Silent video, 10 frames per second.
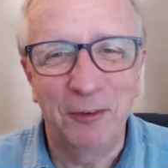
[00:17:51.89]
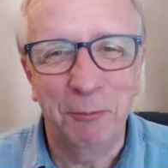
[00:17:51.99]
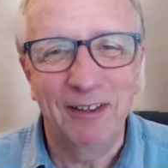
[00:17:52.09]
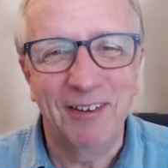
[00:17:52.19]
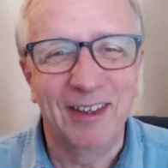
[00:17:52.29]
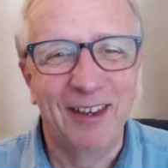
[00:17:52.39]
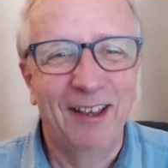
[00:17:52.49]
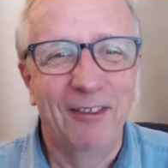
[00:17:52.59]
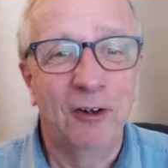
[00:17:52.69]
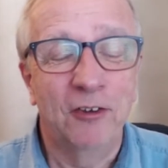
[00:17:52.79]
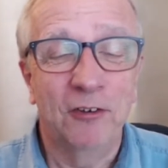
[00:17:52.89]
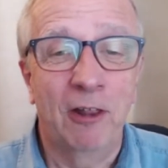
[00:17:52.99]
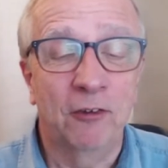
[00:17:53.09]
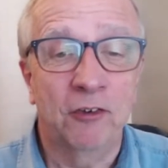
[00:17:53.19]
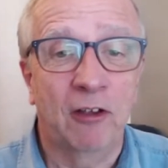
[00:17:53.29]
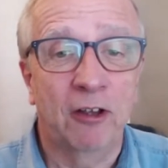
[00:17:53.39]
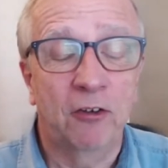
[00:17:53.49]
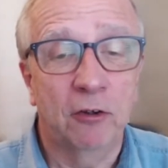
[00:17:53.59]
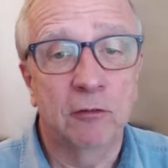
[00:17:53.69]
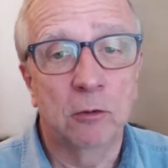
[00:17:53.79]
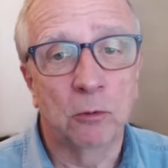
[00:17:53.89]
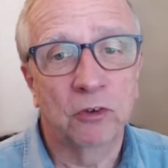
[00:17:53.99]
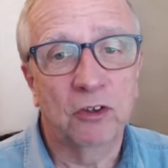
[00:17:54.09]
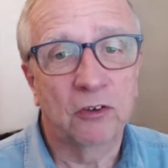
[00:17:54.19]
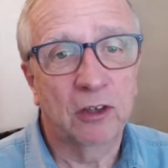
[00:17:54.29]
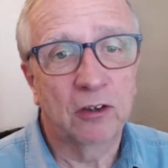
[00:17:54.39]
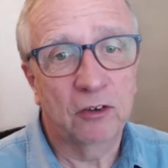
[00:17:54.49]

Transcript: But there is another side to it, of course, is that